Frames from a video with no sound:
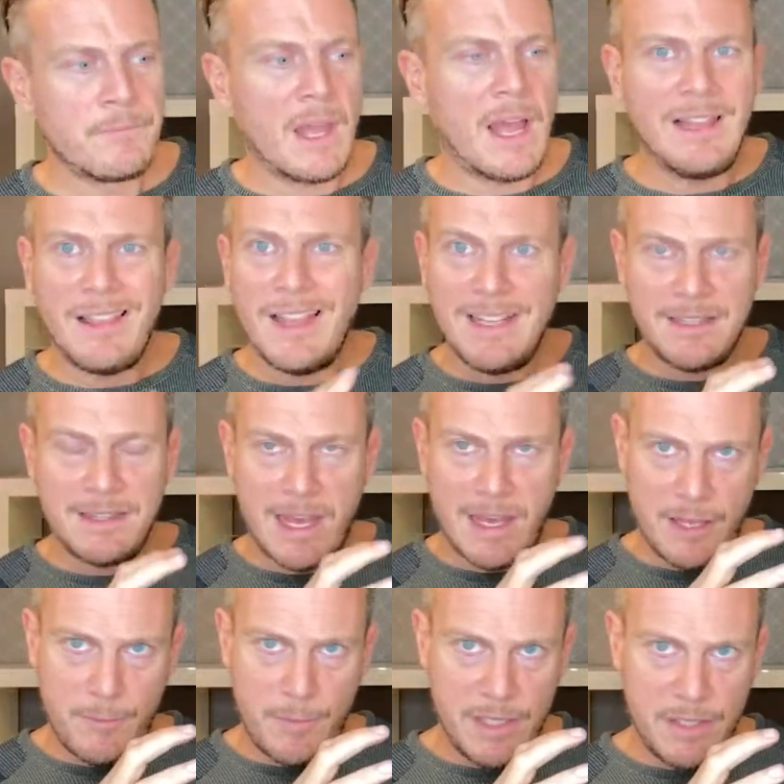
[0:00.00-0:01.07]
I like
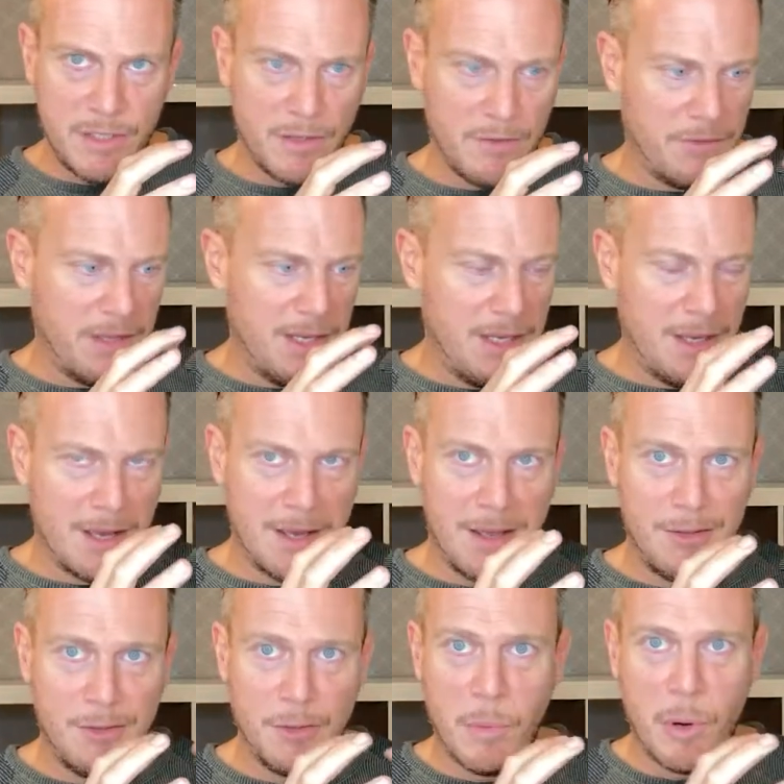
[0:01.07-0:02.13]
that image of the
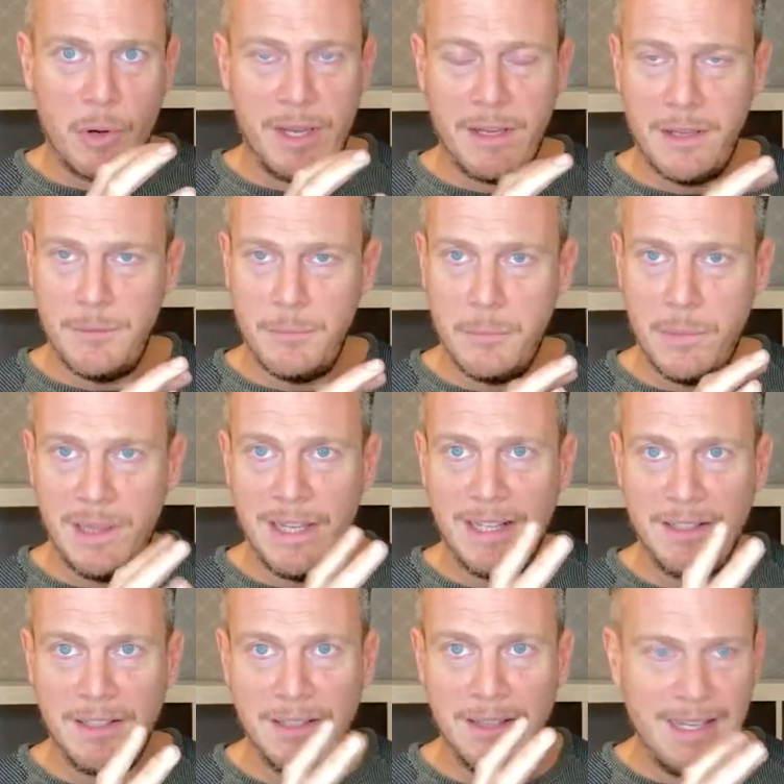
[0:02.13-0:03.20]
demonic,
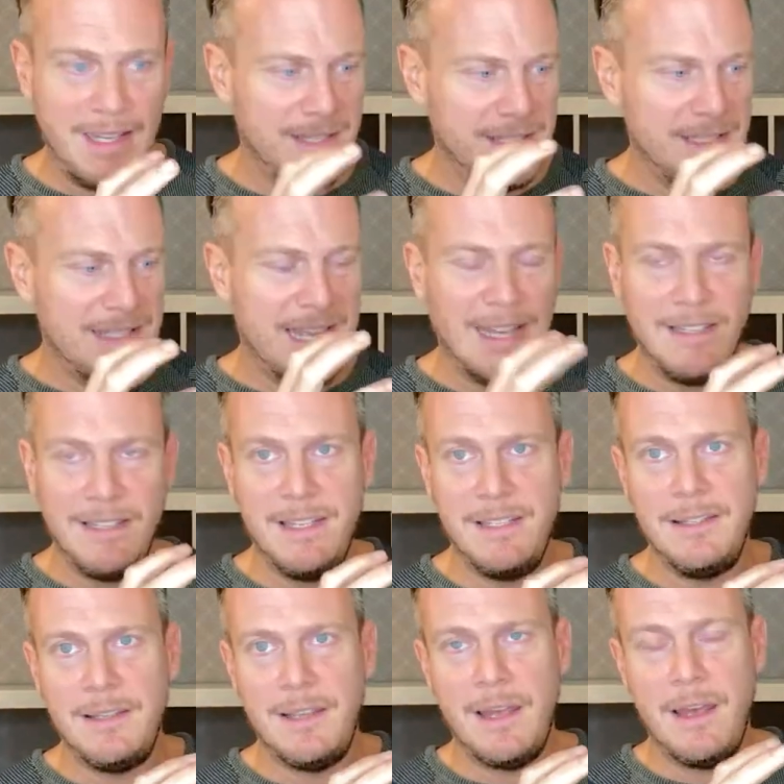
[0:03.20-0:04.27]
malignantly
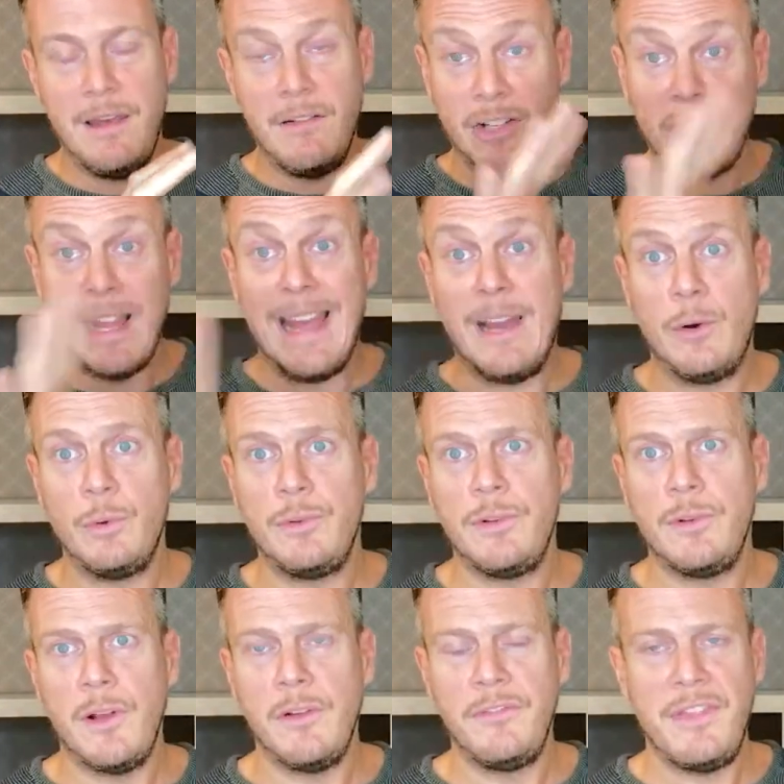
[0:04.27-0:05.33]
intended cloud
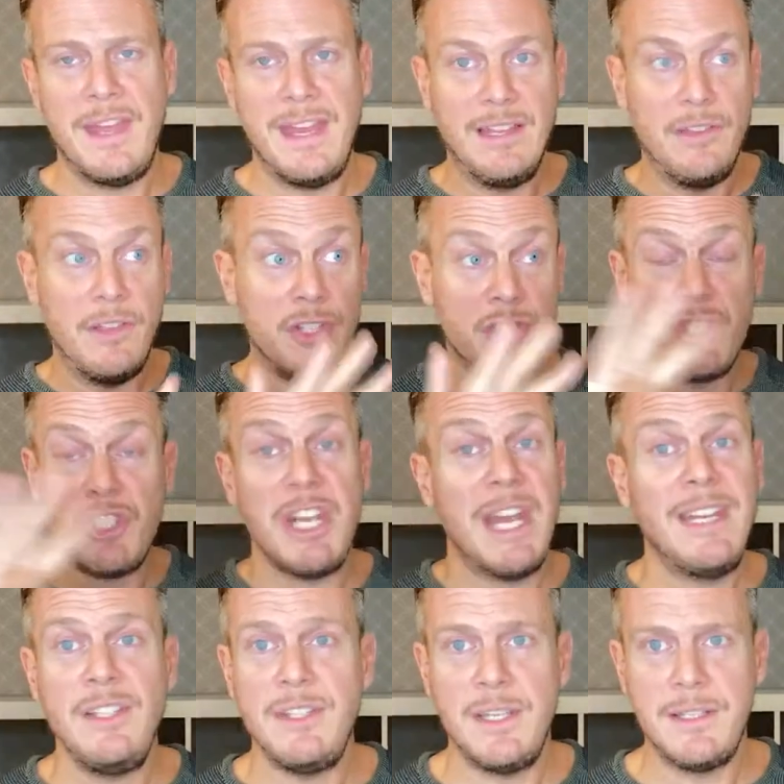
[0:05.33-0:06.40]
of thing that just
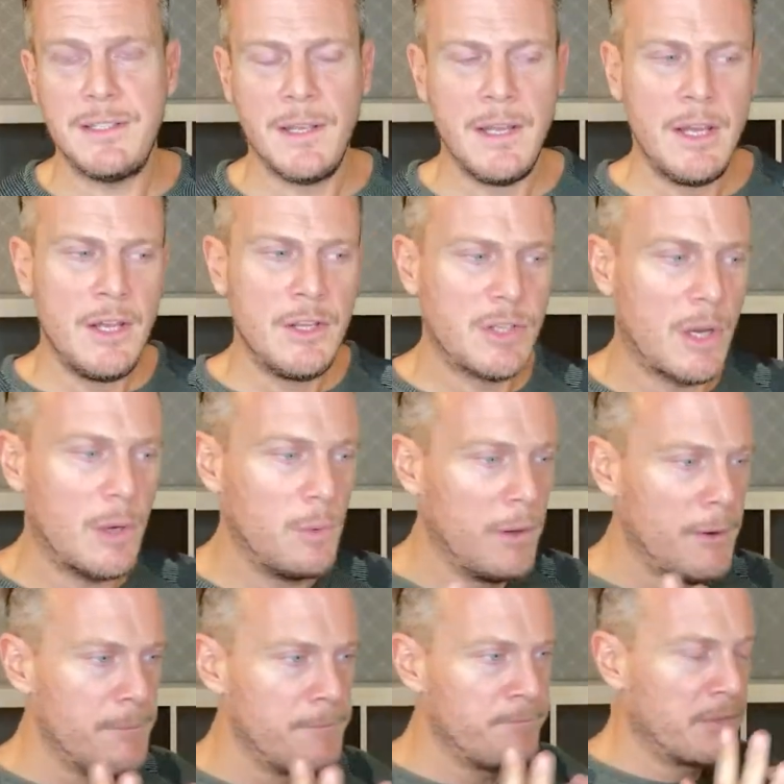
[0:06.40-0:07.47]
changes.
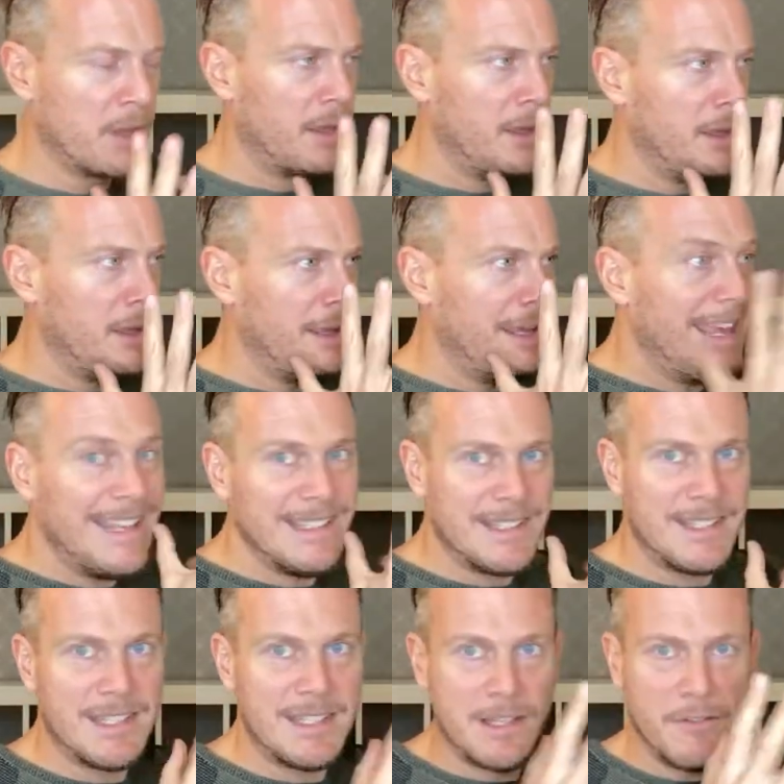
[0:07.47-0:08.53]
So
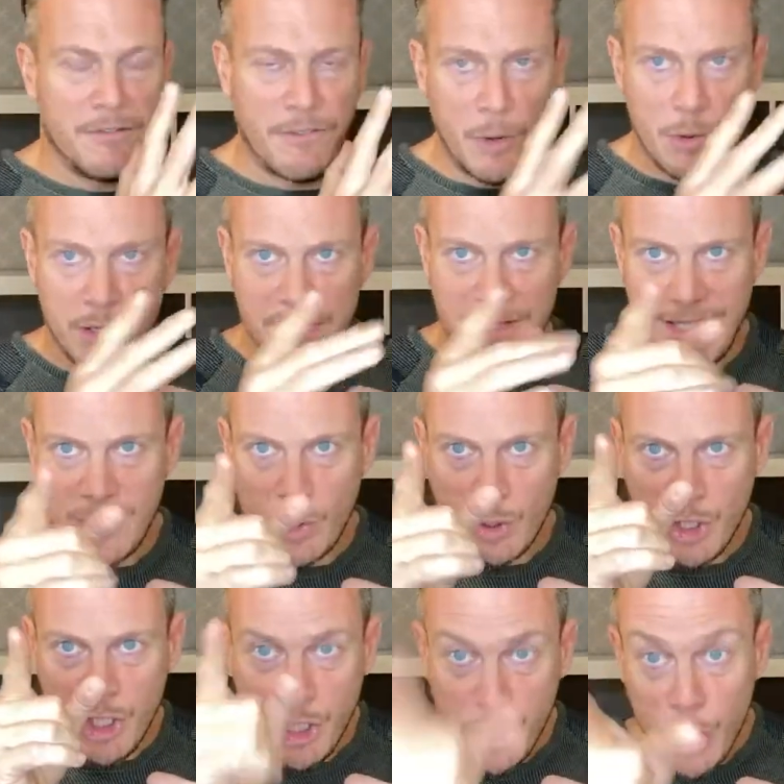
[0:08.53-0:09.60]
its focus is
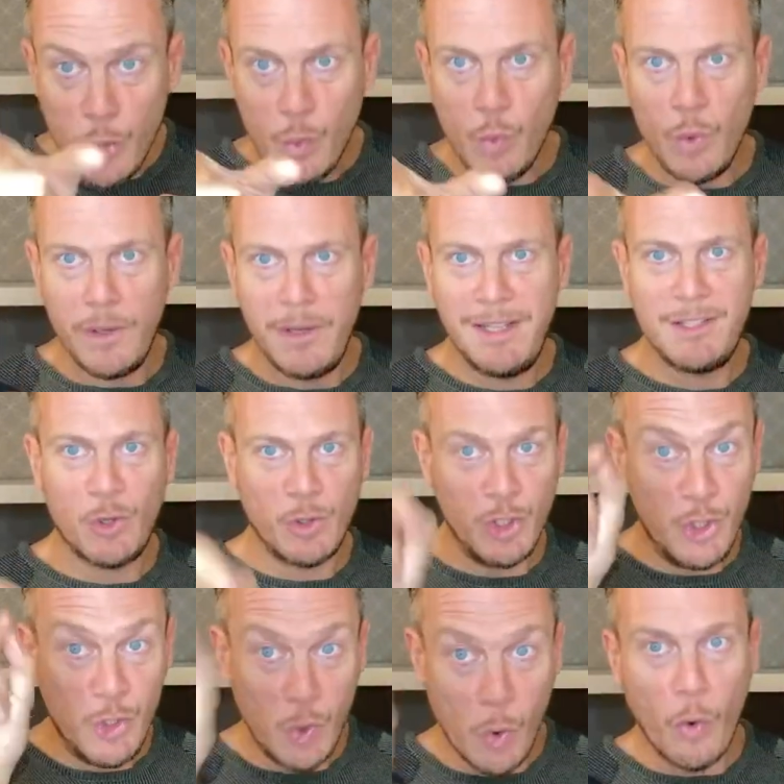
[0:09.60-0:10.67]
on you. It's on
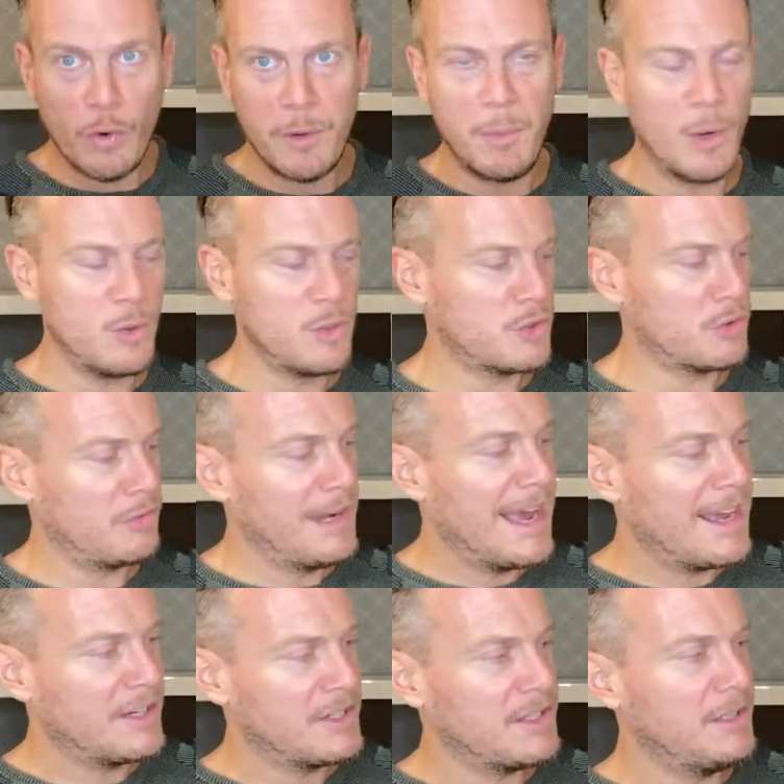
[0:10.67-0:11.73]
your emotional
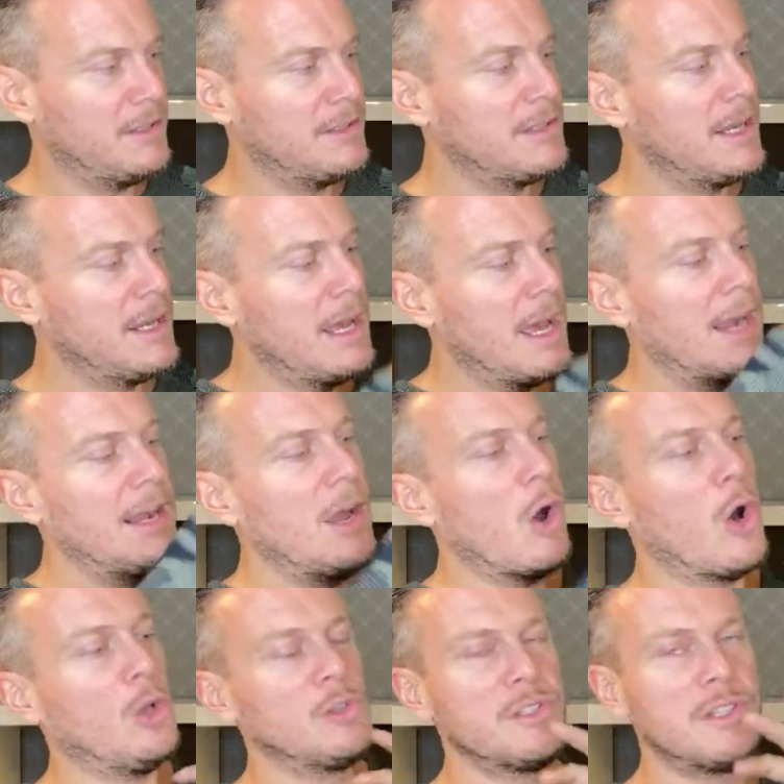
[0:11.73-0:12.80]
reactions and it
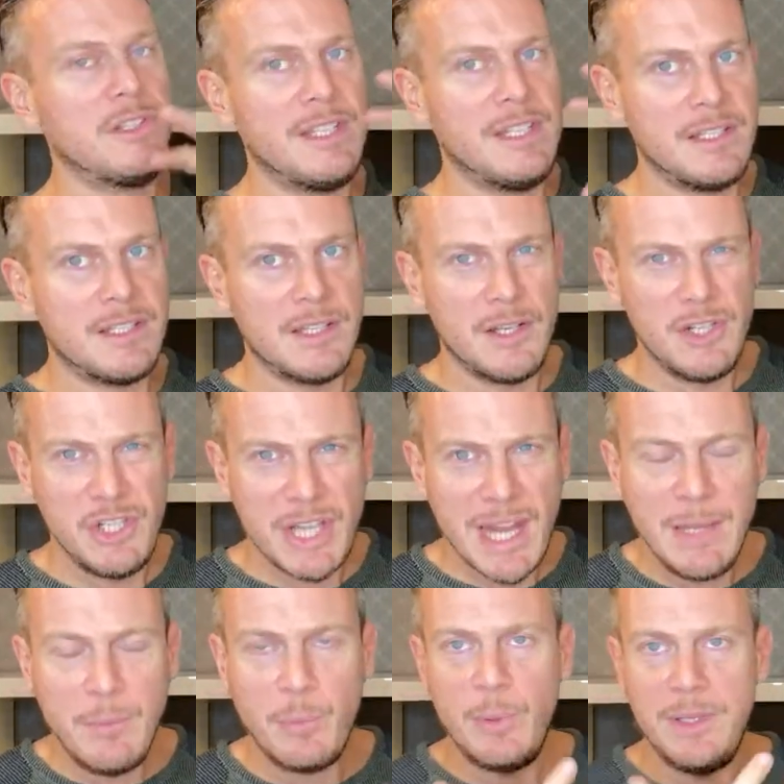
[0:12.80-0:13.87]
alters its
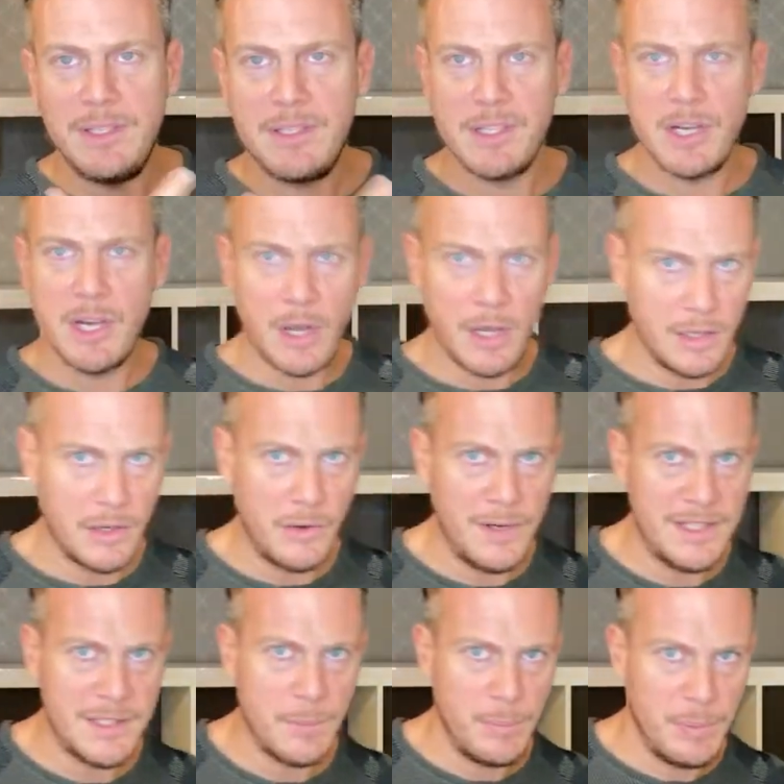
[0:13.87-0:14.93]
shape, its color,
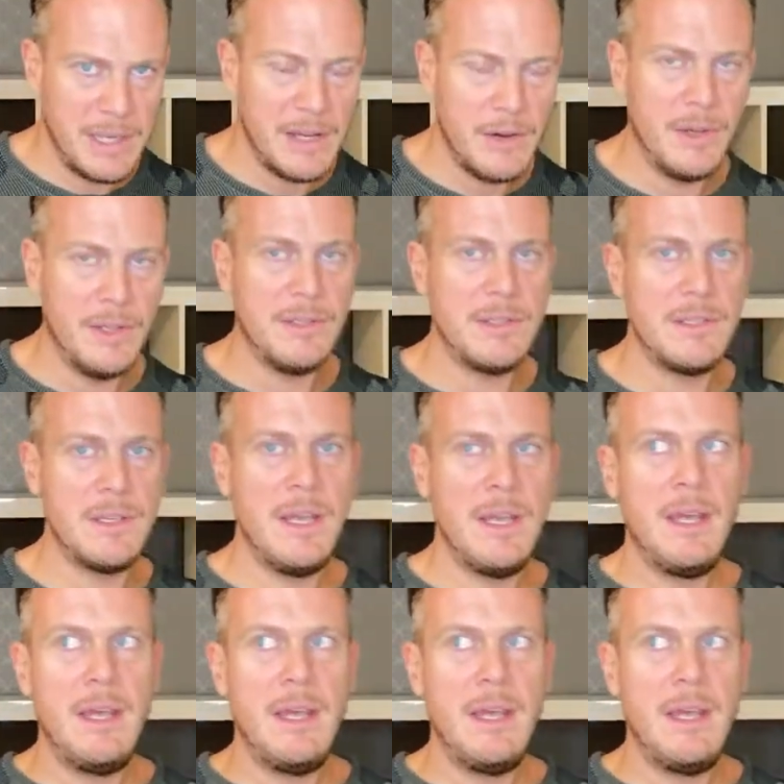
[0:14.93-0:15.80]
its appearance